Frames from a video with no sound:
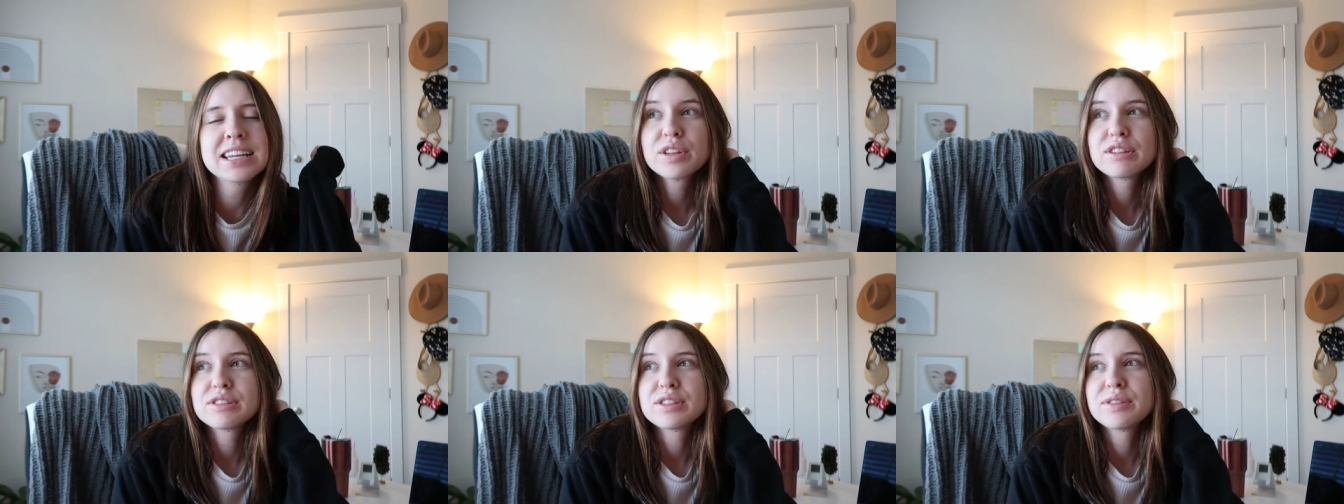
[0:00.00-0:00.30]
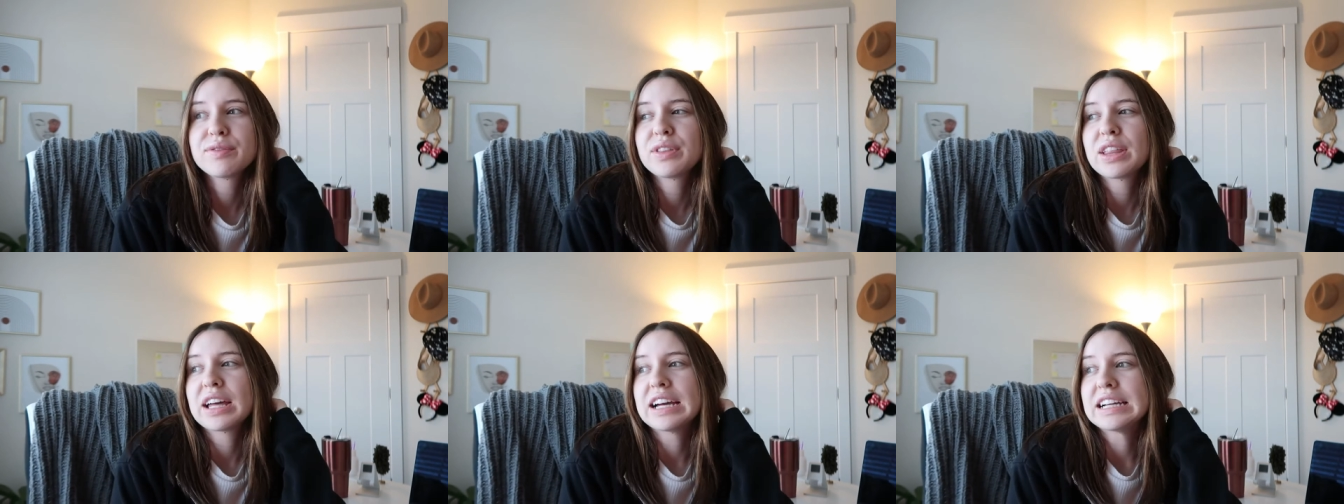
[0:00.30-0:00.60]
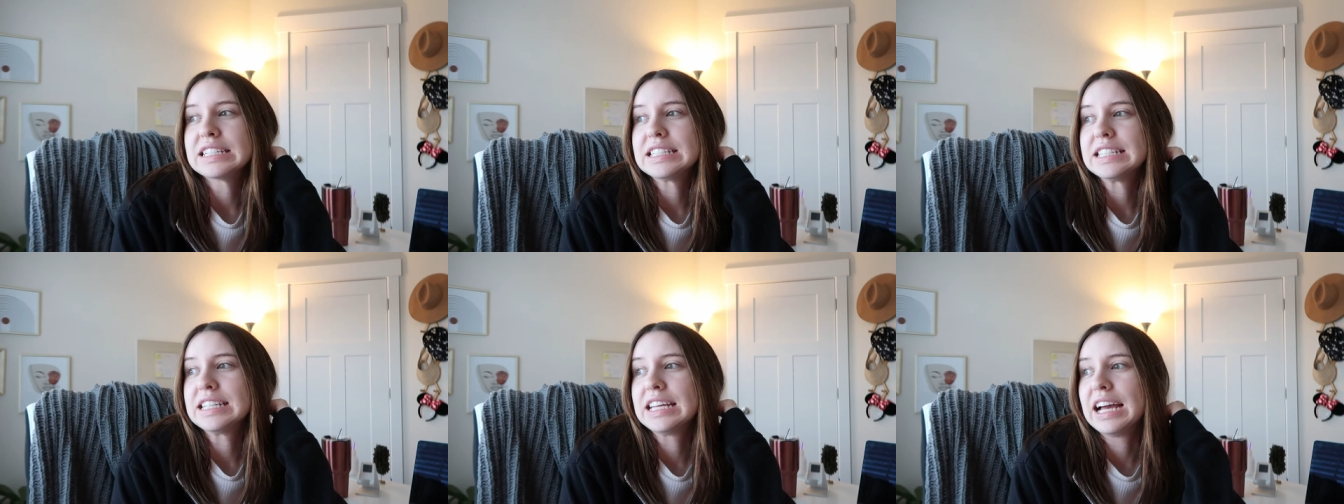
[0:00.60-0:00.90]
For those of you
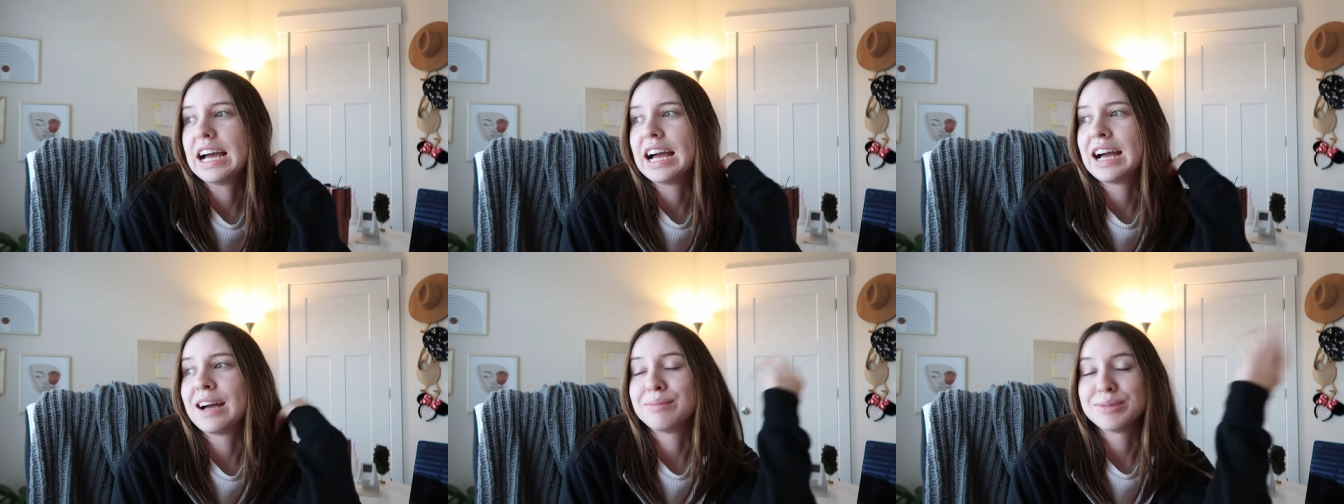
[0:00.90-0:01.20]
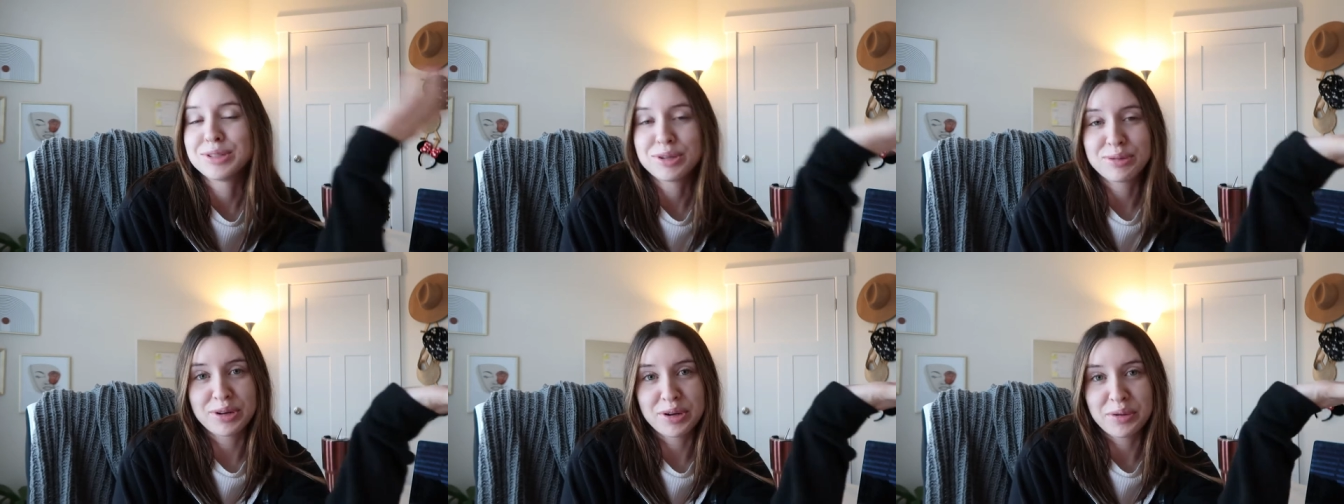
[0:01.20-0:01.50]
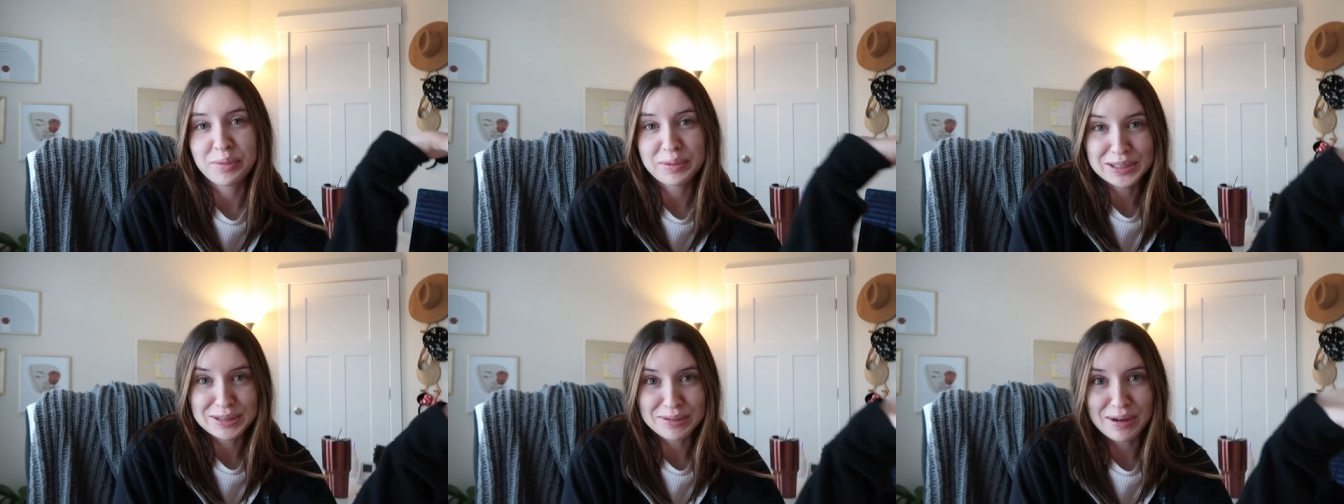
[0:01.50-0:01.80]
that don't
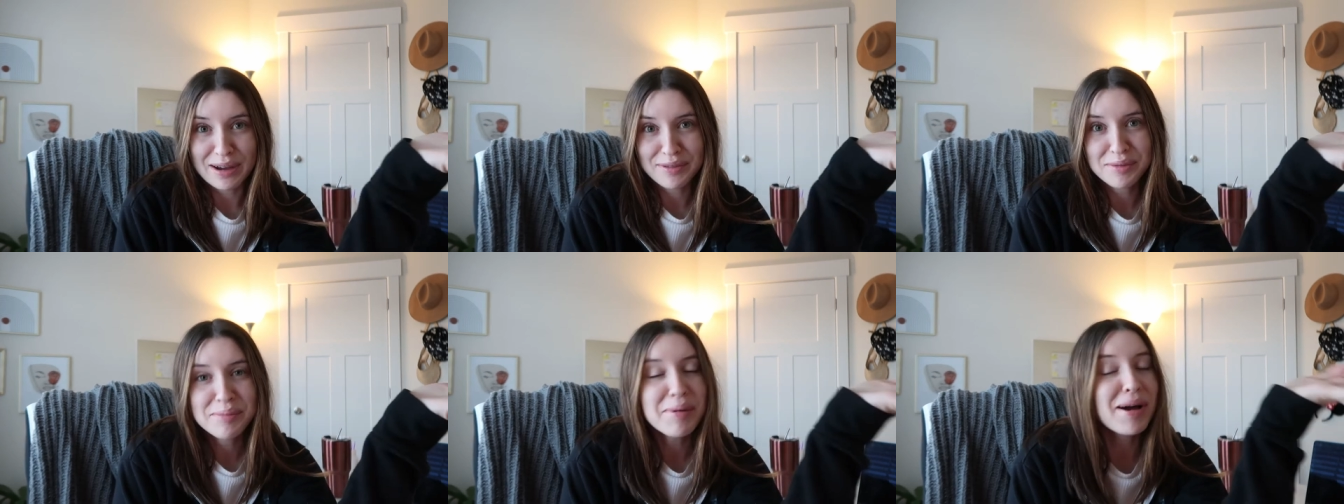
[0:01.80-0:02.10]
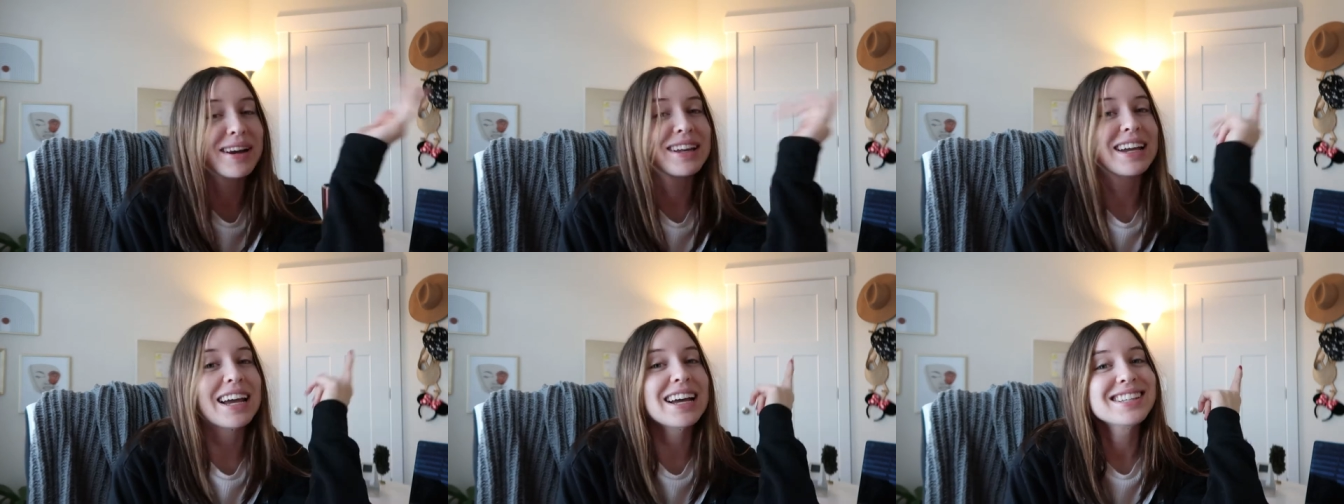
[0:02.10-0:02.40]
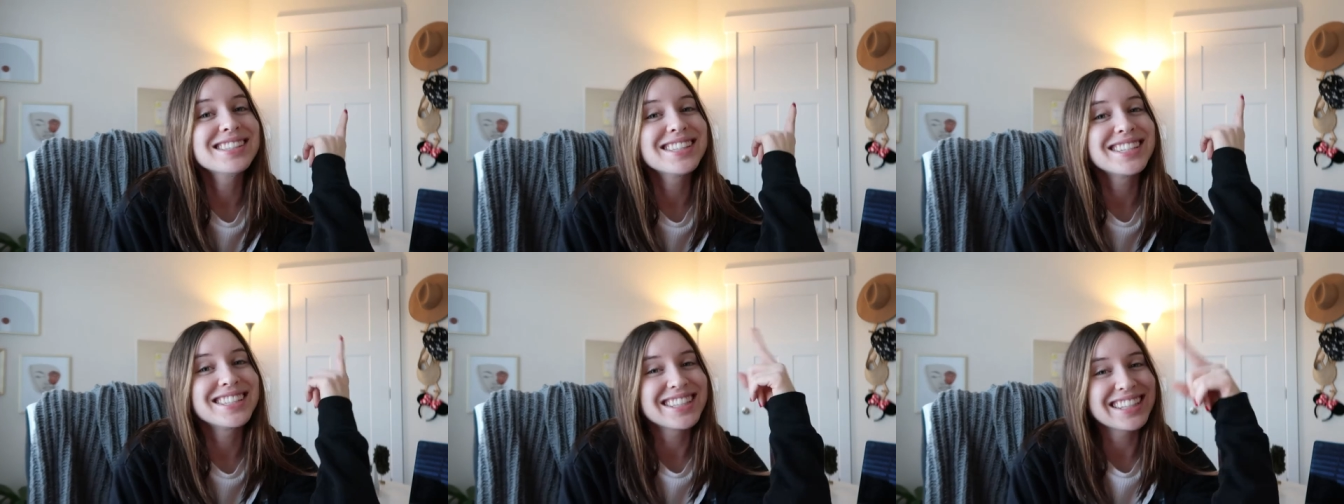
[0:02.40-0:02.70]
know, we do have a
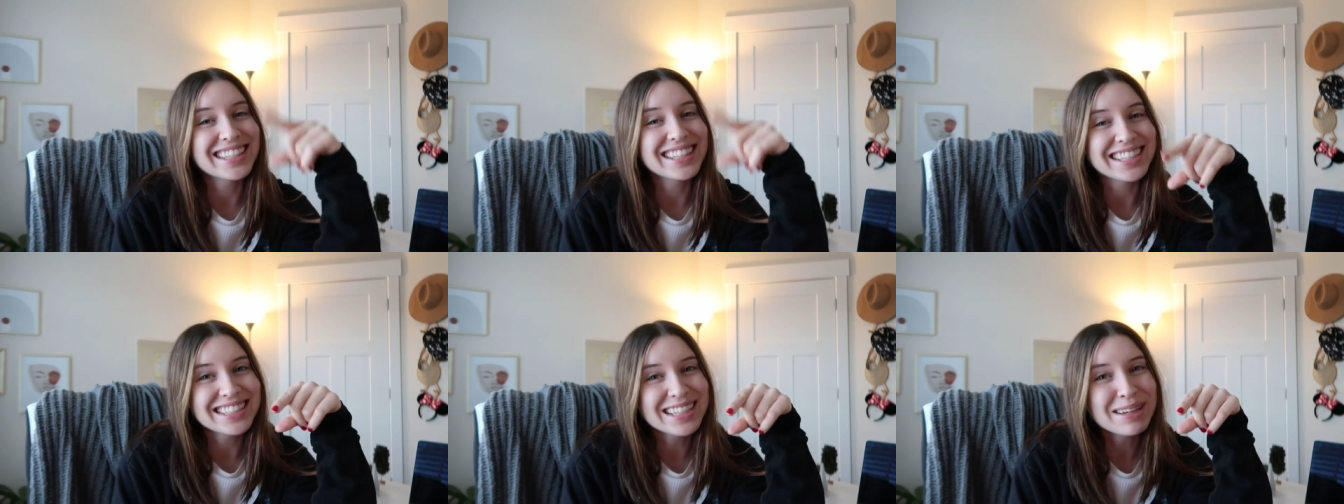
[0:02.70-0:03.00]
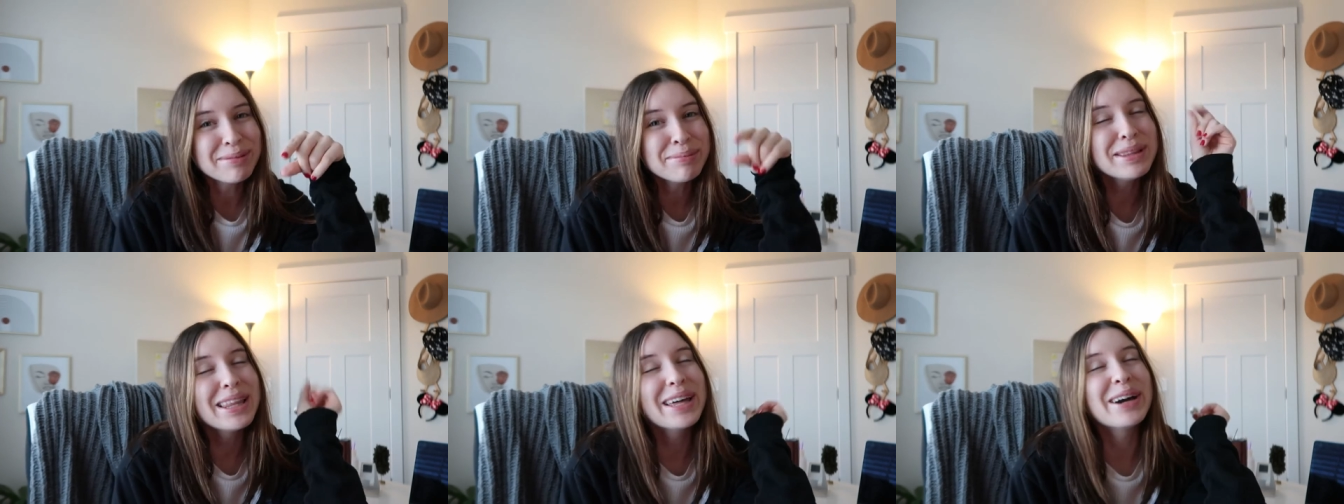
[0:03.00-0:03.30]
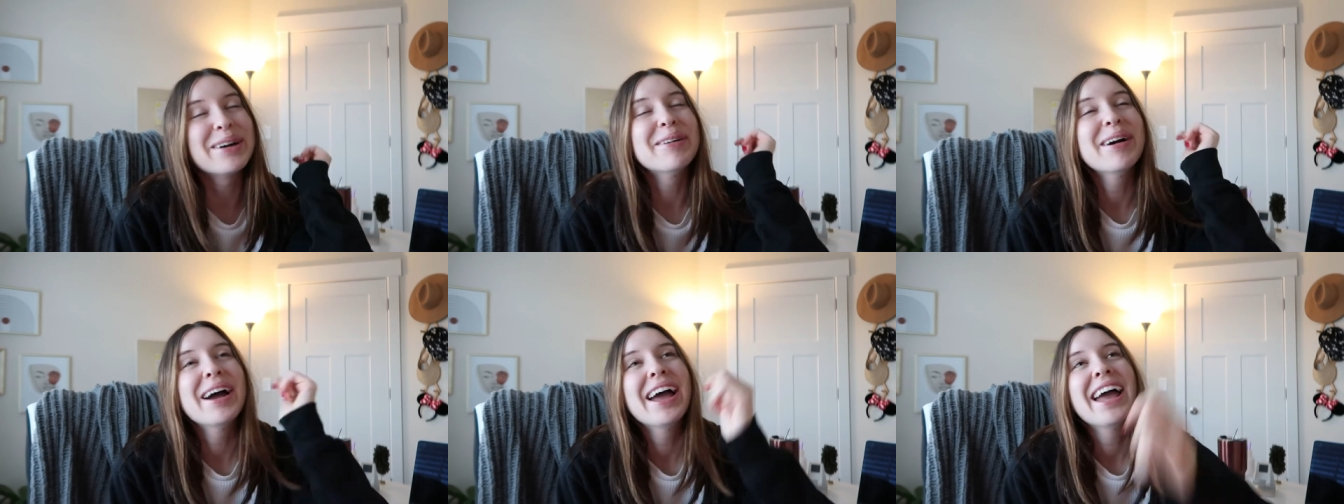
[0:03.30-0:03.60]
podcast. It's linked down
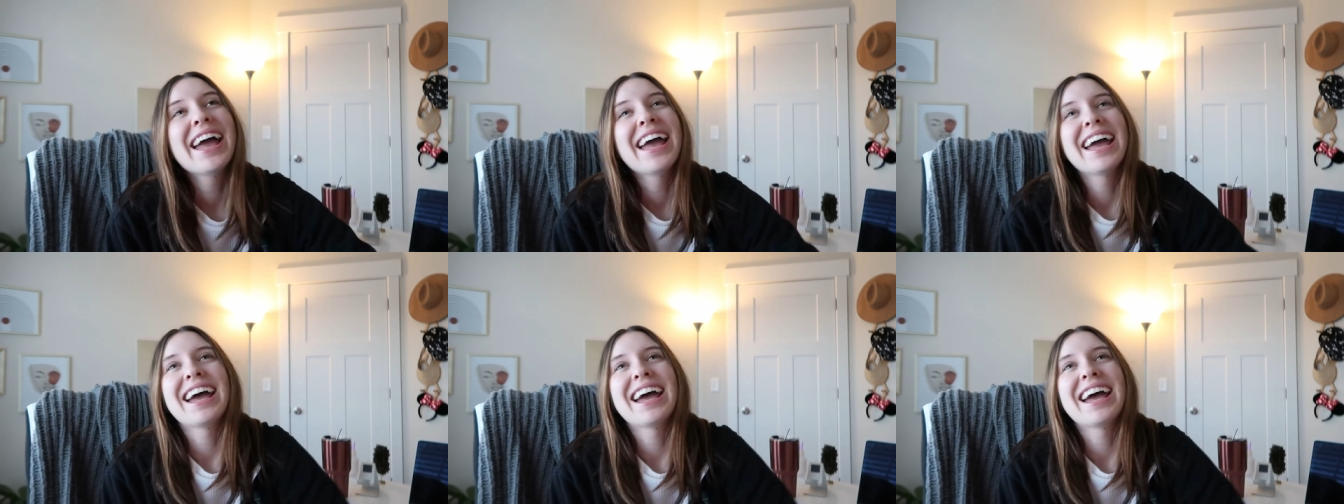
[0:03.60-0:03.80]
below.